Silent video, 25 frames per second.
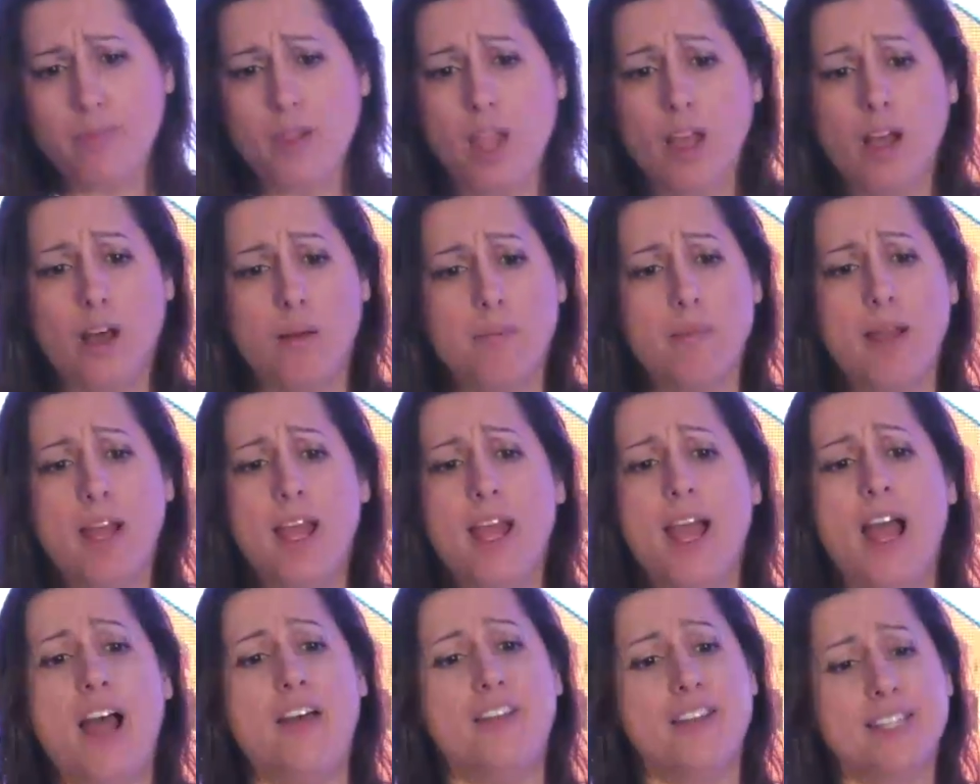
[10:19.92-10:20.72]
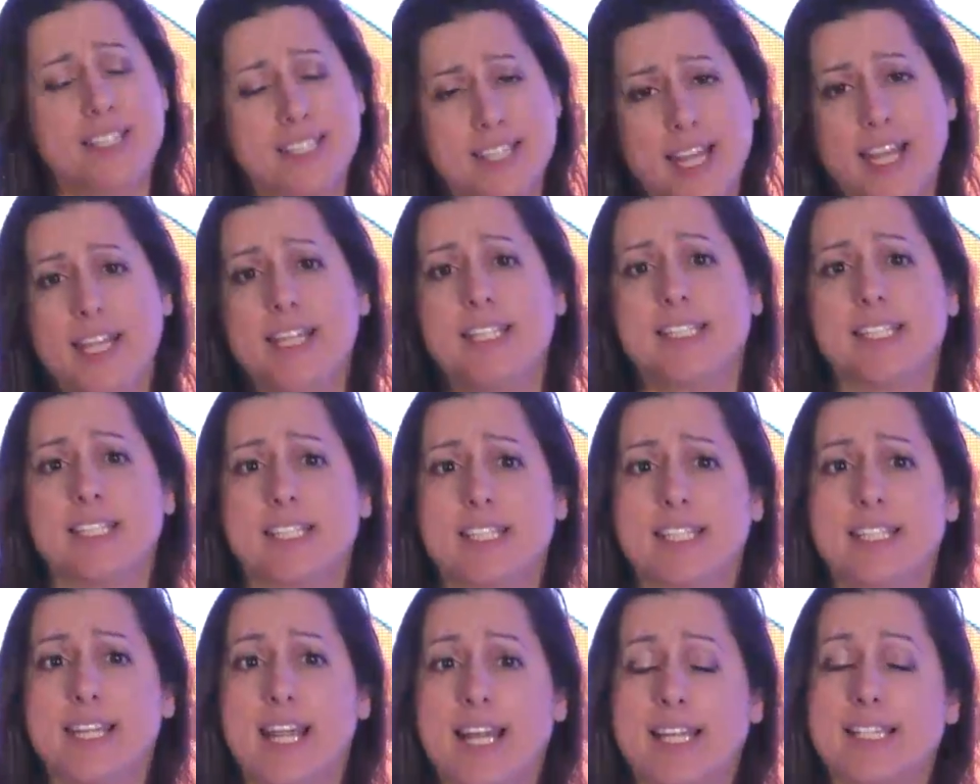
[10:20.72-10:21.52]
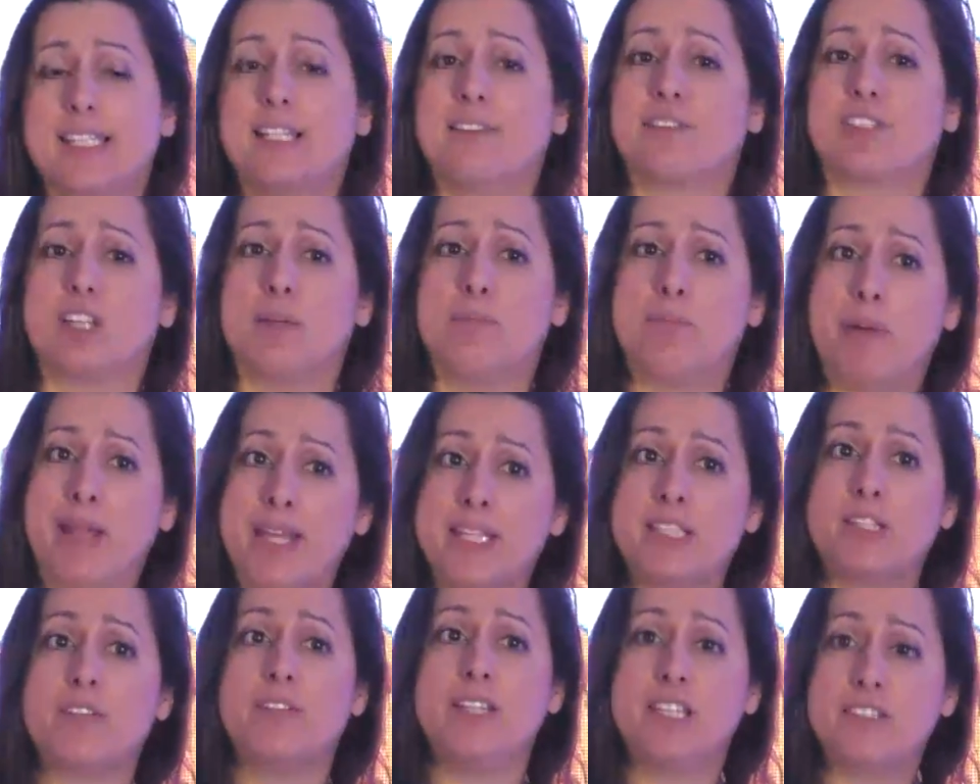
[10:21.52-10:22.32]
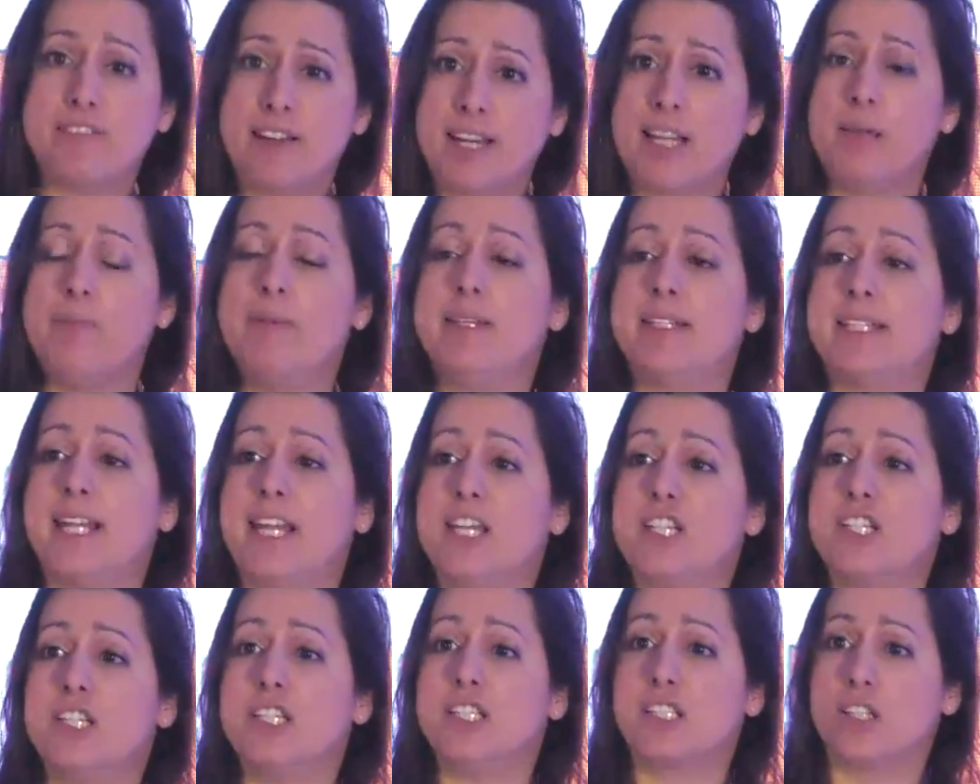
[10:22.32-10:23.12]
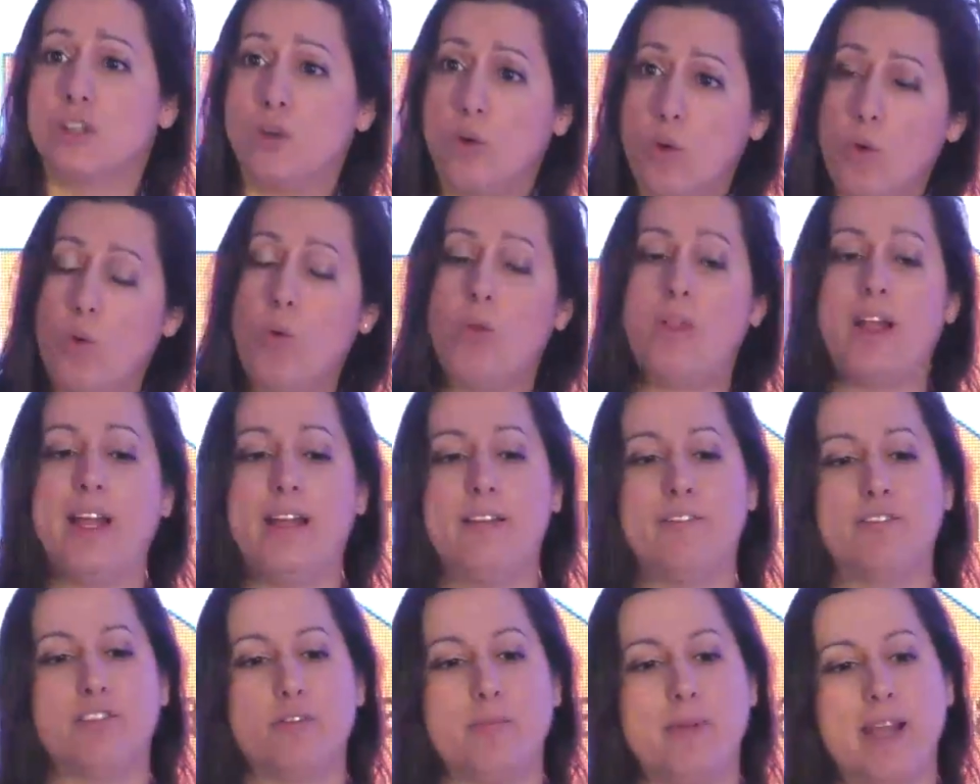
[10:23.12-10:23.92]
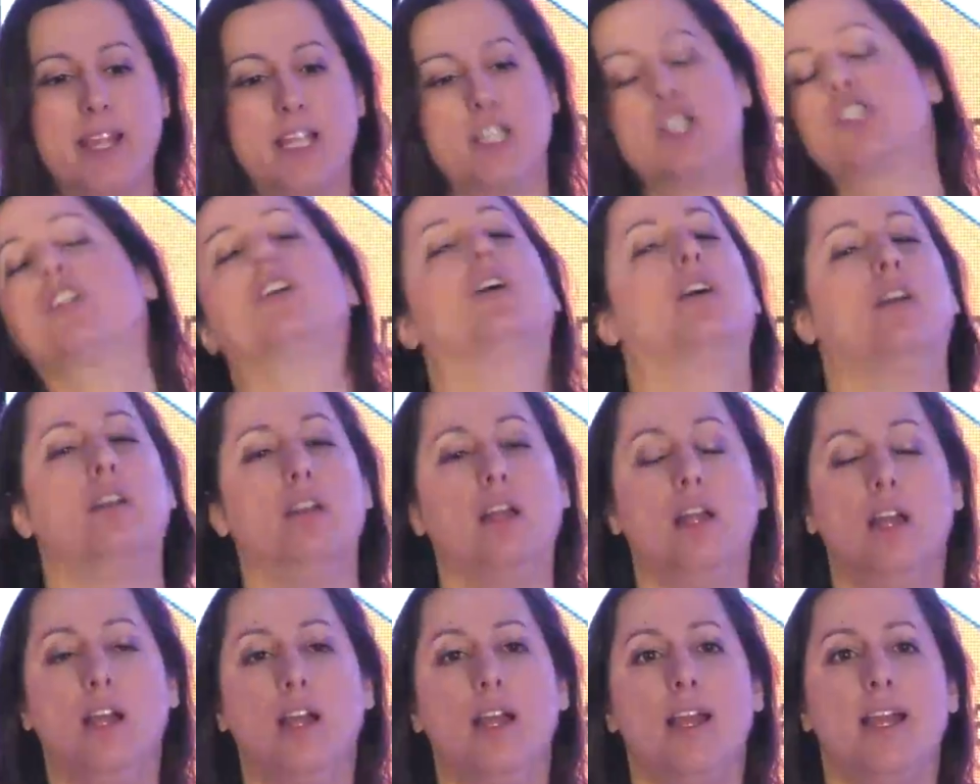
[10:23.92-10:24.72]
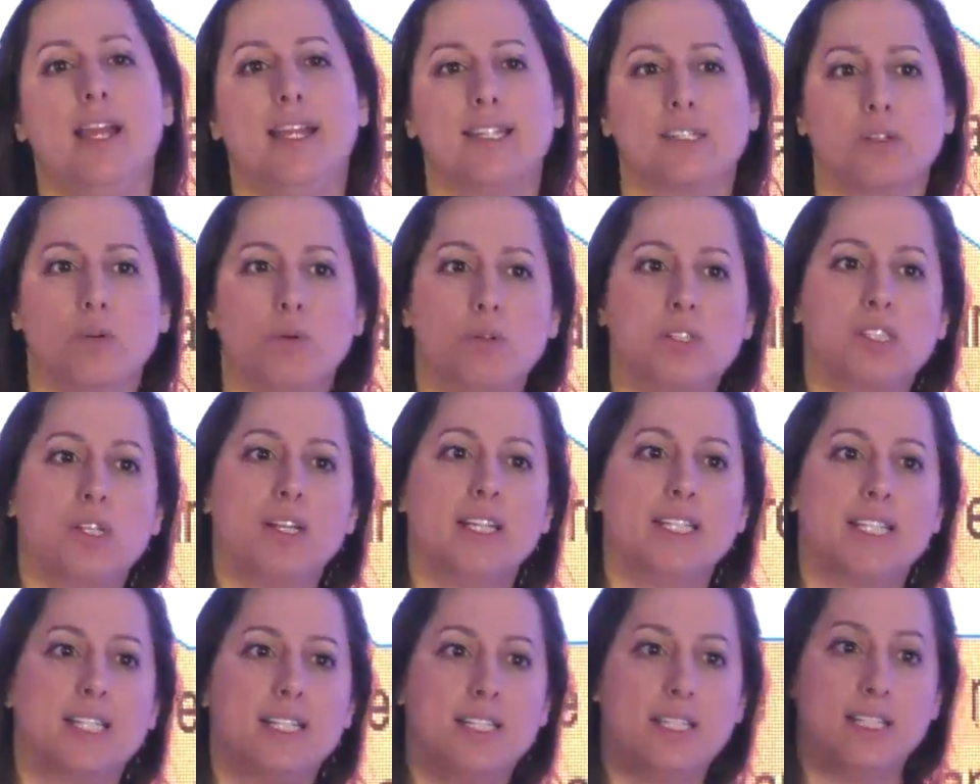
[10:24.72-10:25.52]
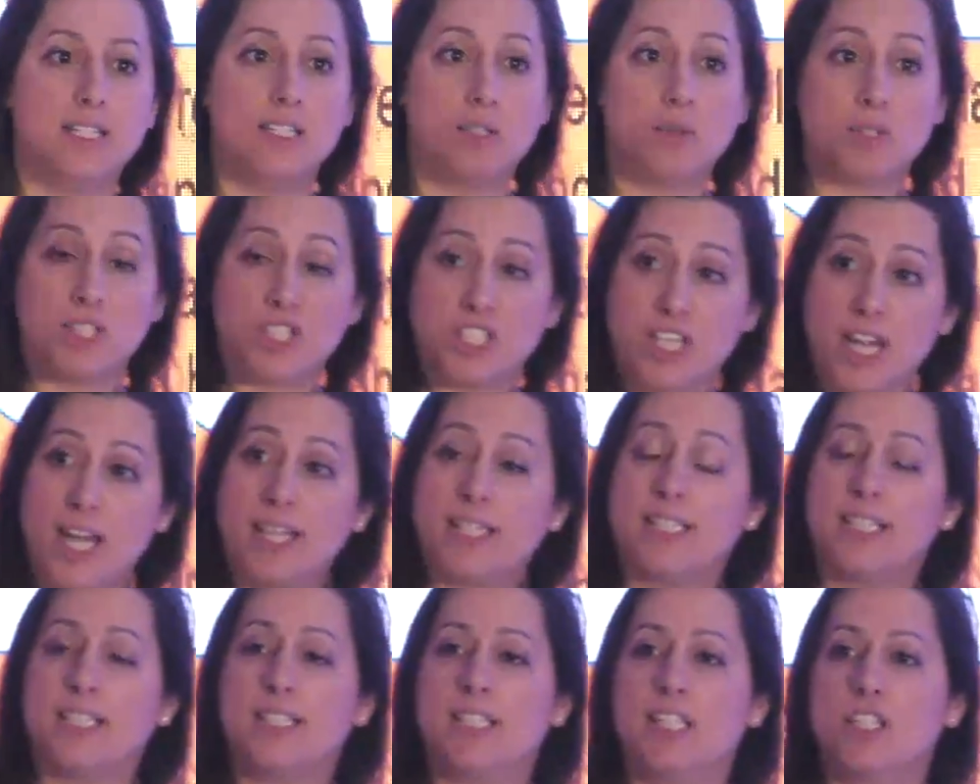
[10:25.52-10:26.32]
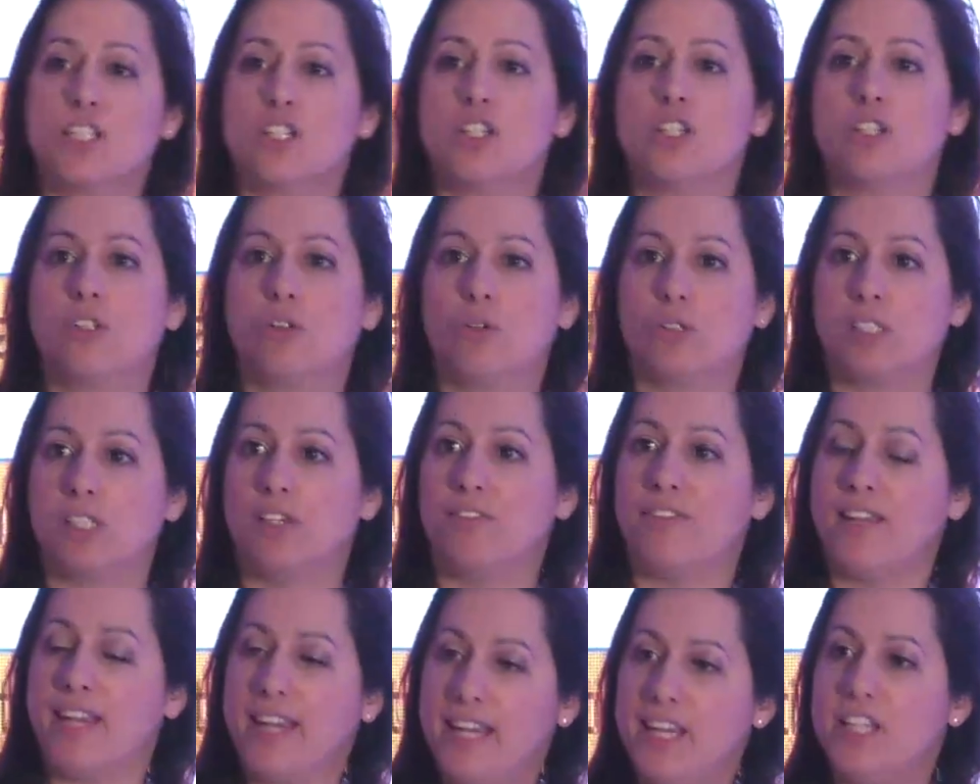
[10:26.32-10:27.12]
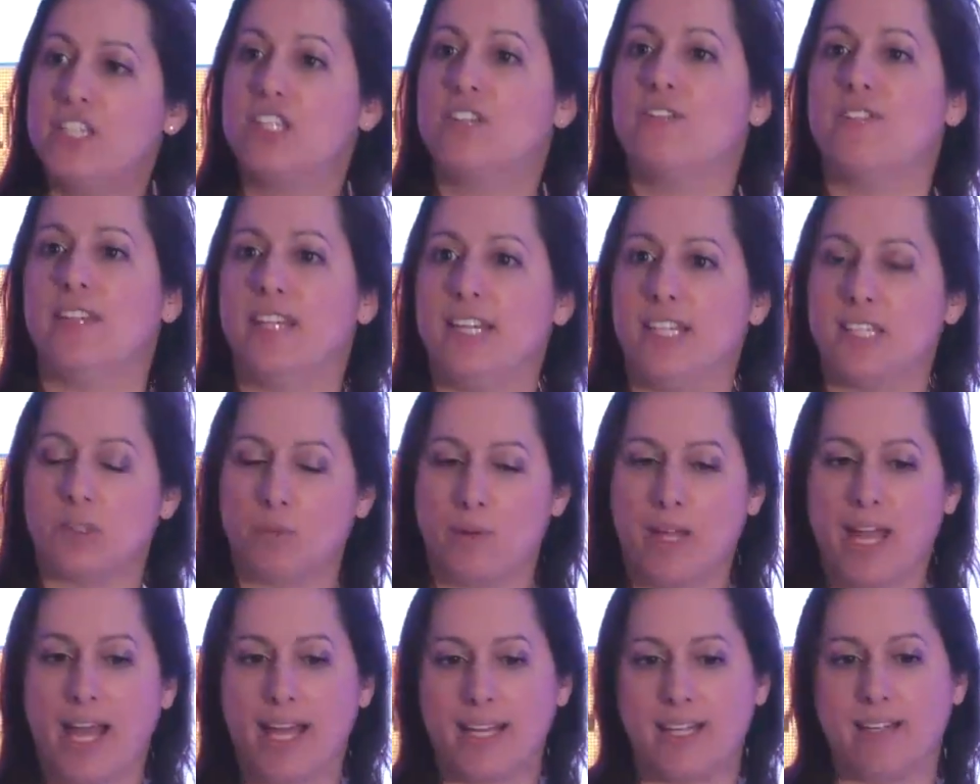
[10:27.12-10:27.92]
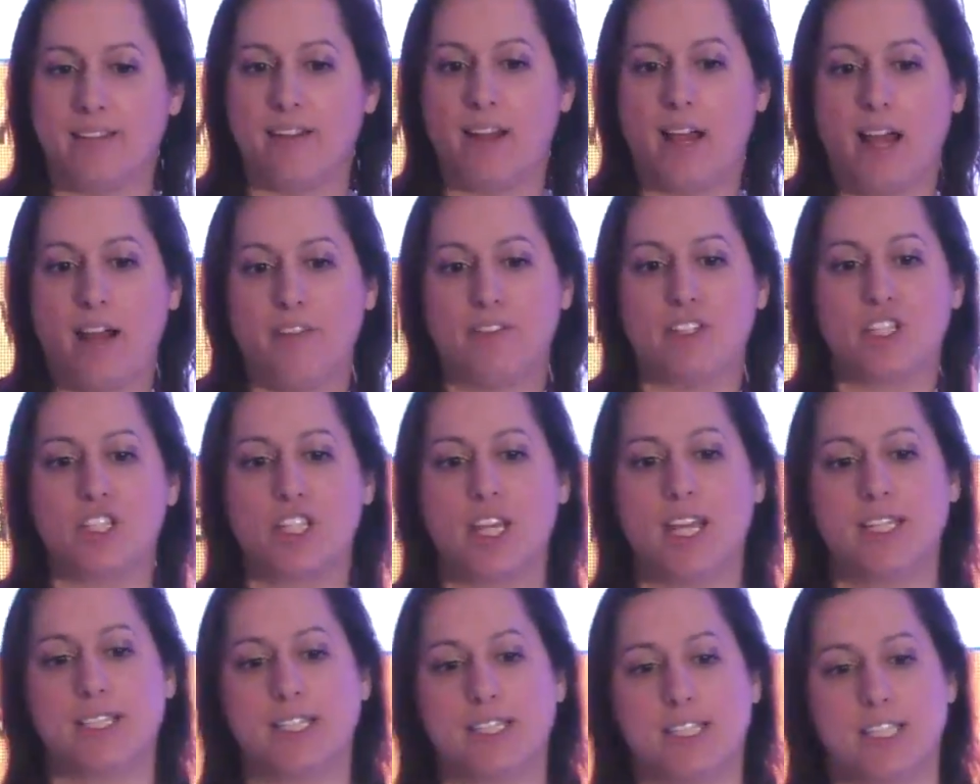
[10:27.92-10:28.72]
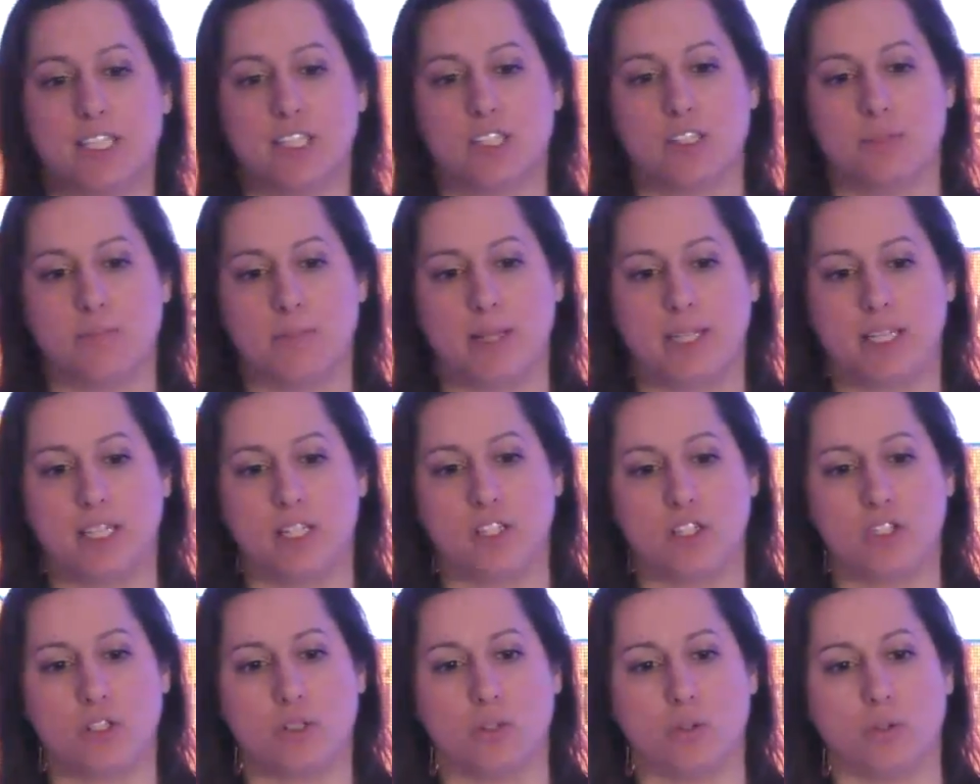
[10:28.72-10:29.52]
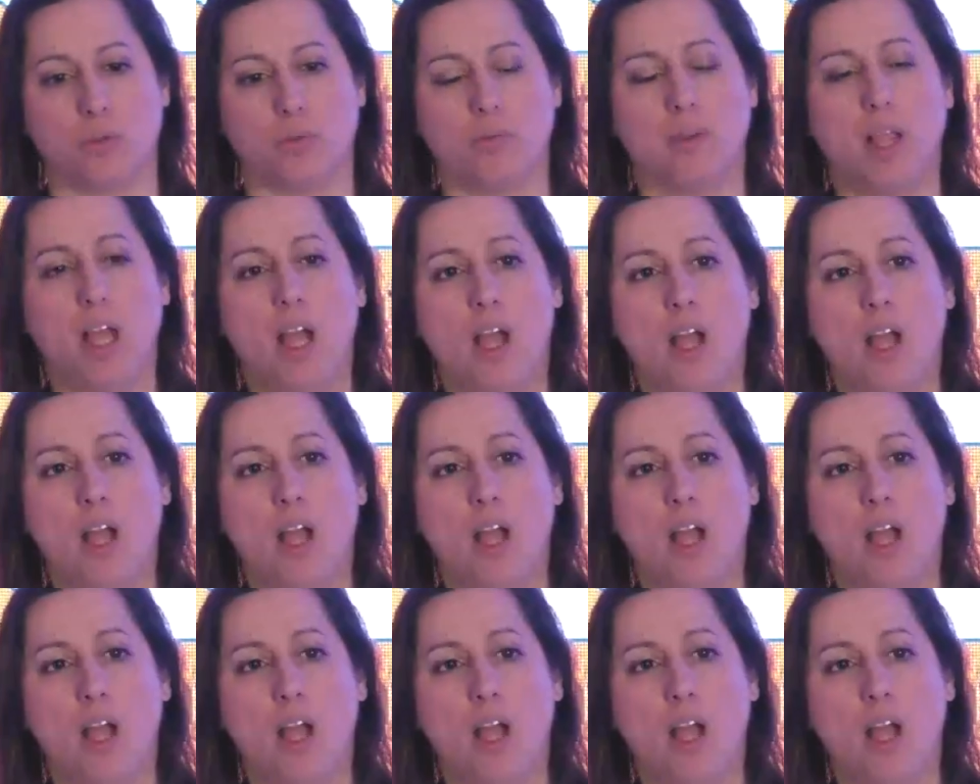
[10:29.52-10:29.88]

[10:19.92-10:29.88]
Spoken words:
And it takes it to the next level. So based on these recommendations and all that information, it's also entered into a shared decision tool. So for each of these, we have a shared decision-making tool,